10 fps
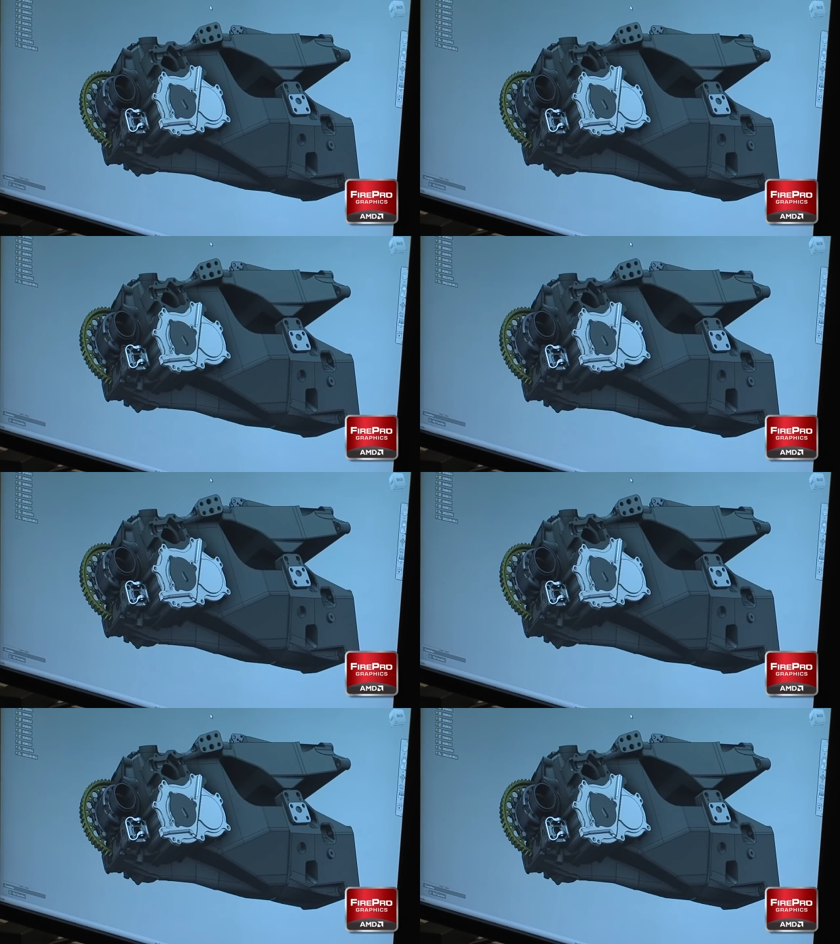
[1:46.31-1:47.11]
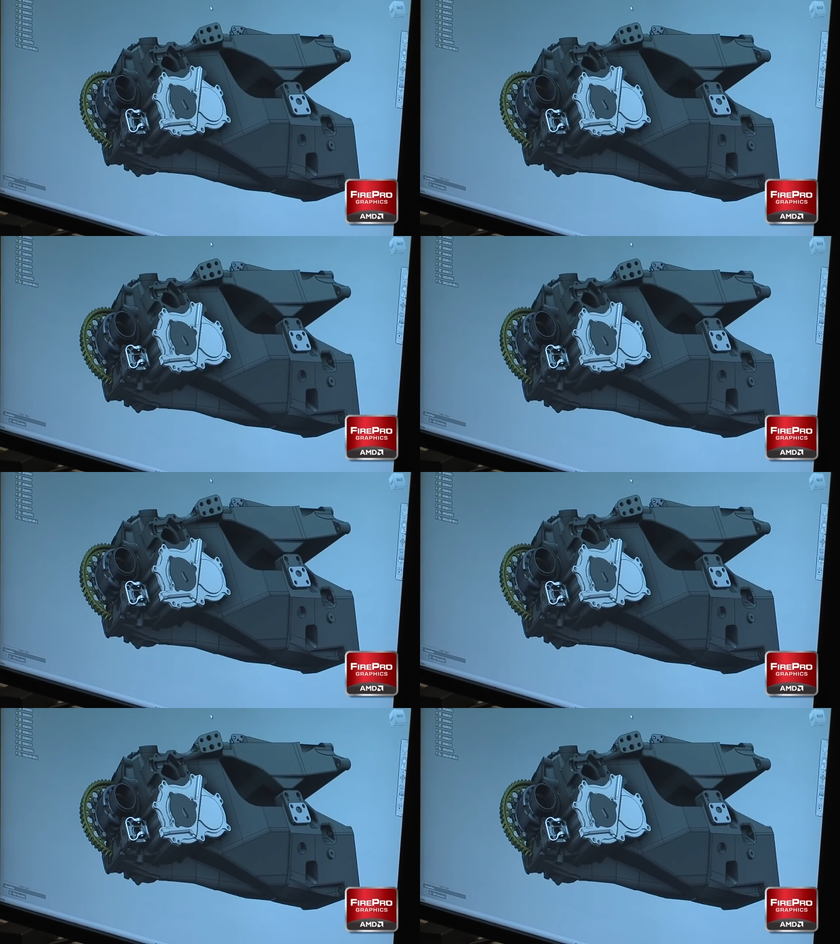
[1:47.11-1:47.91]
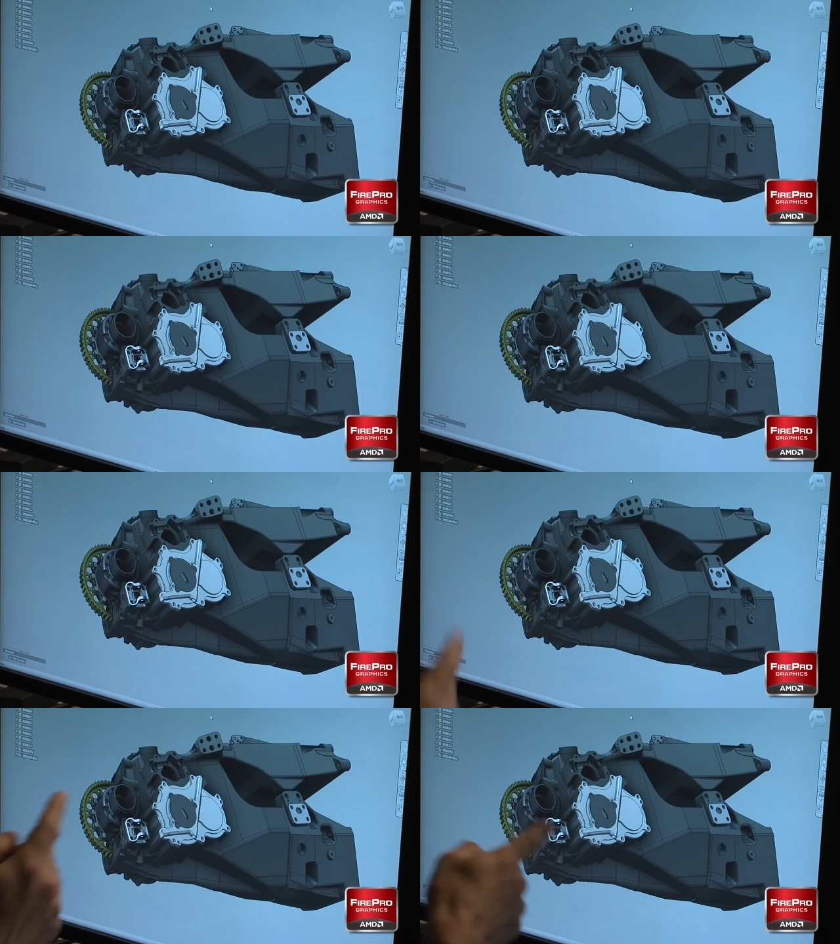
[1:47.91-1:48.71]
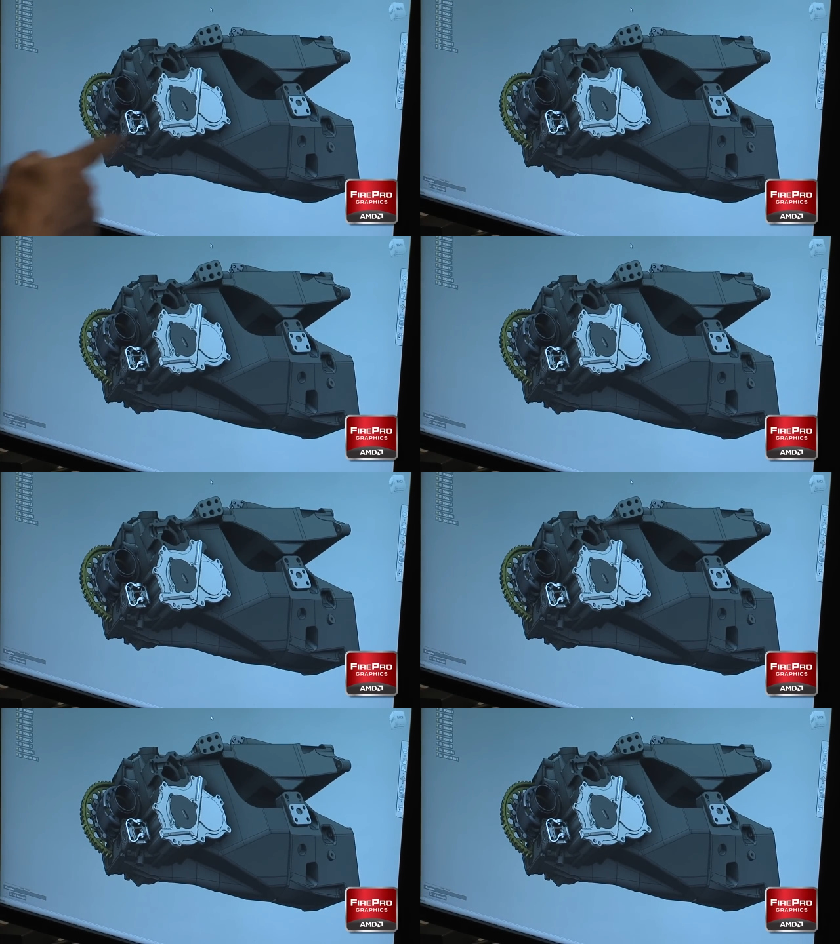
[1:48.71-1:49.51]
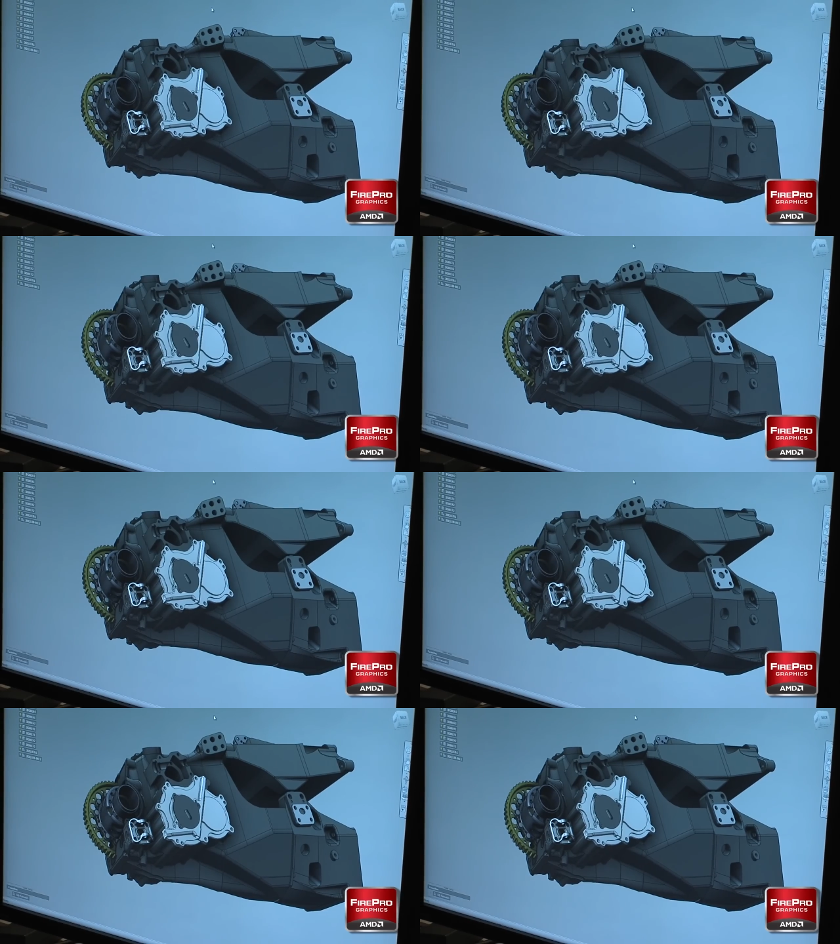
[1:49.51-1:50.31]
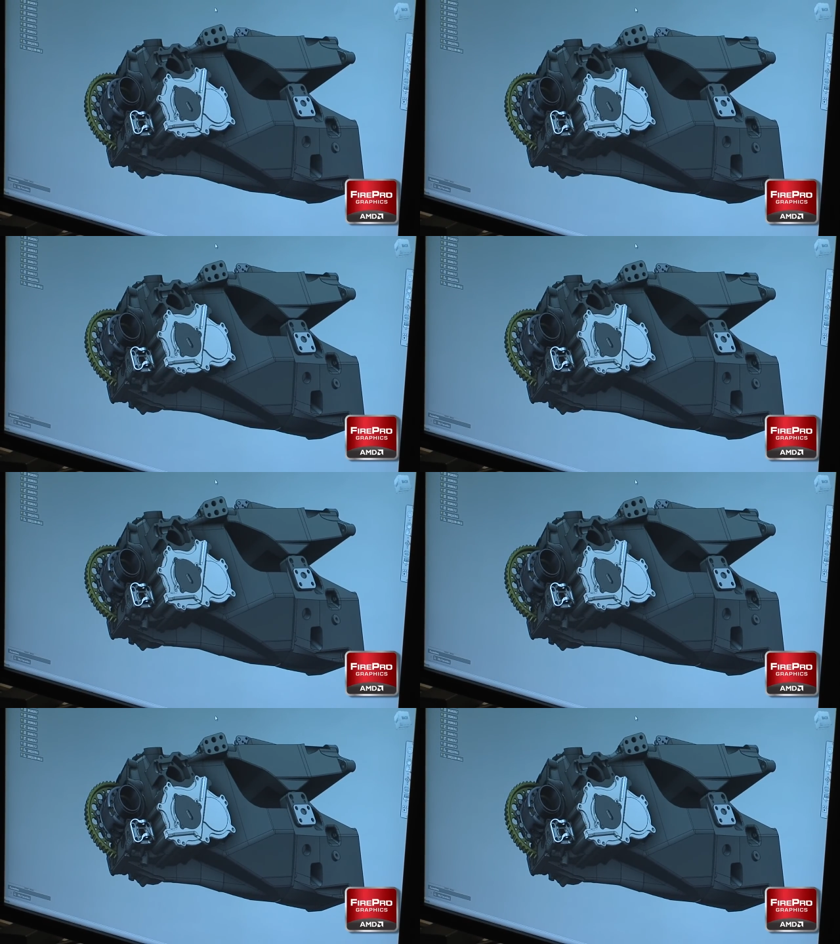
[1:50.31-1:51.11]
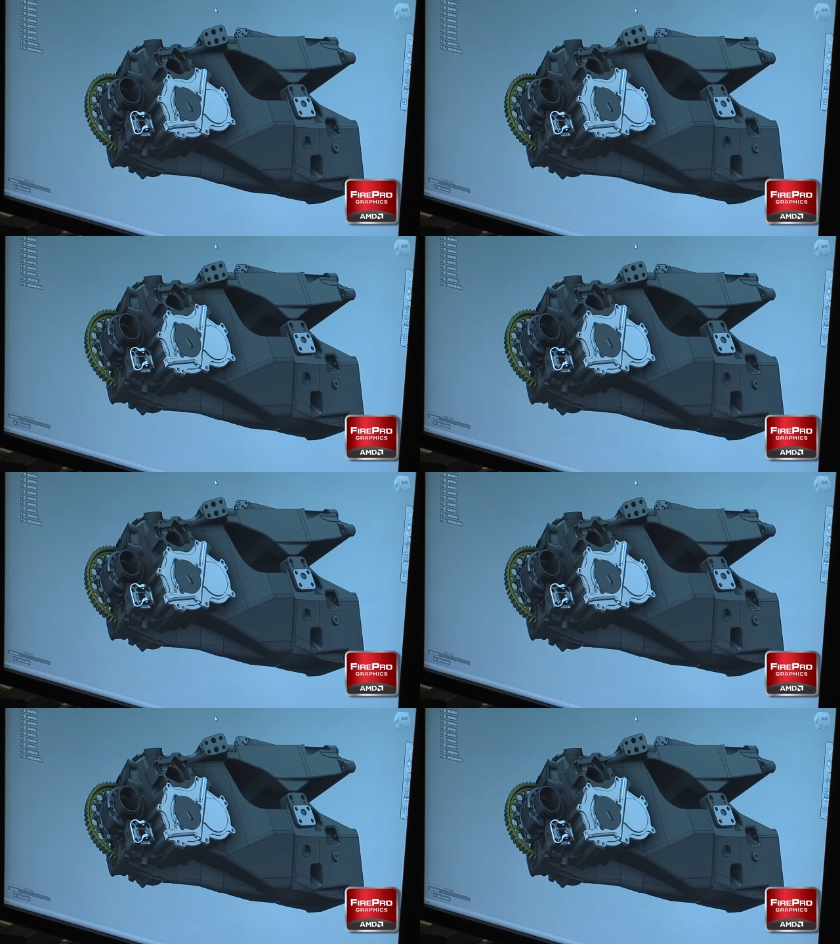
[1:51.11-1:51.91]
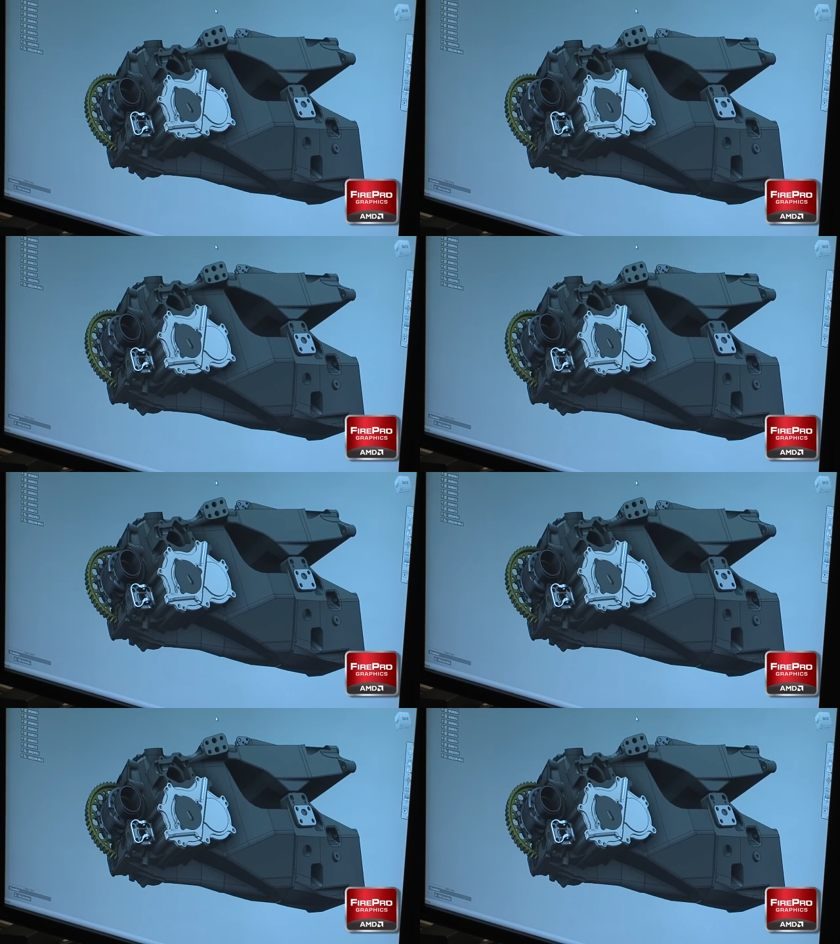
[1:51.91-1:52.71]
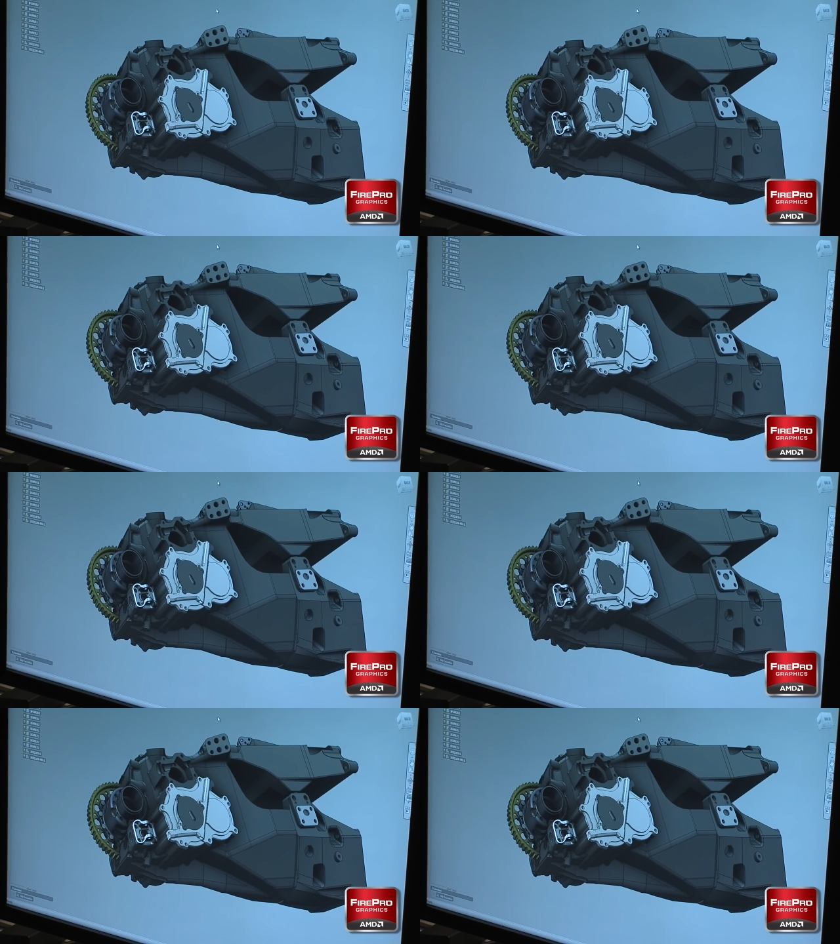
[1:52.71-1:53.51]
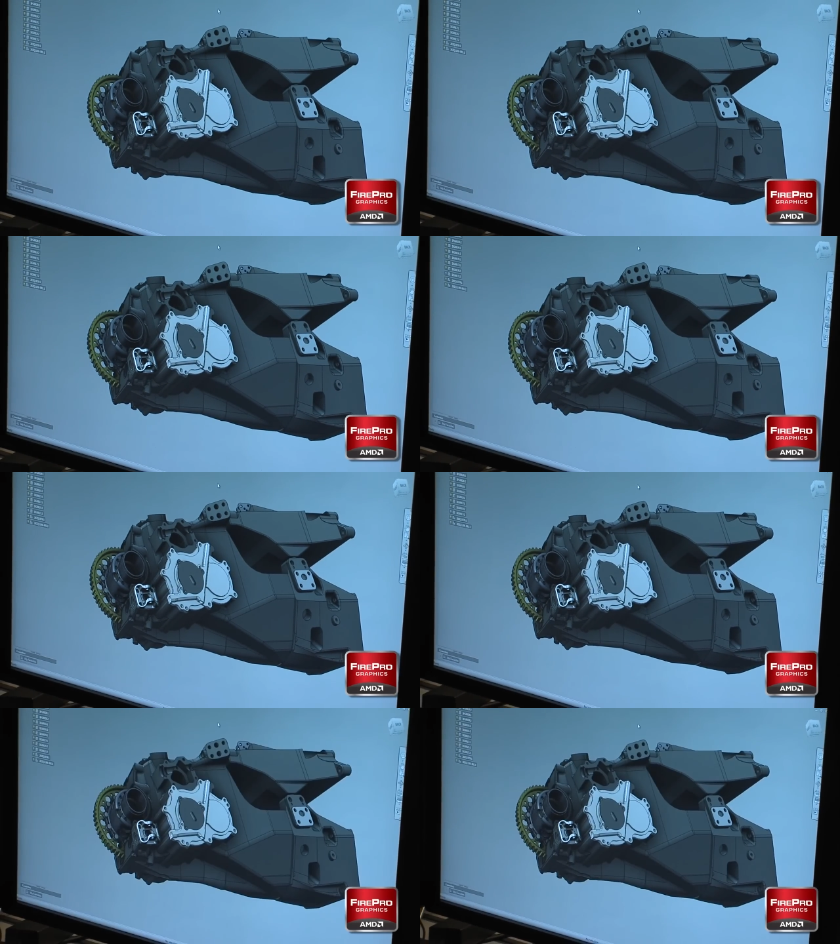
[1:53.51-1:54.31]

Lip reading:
No face is visible, so there are no lips to read.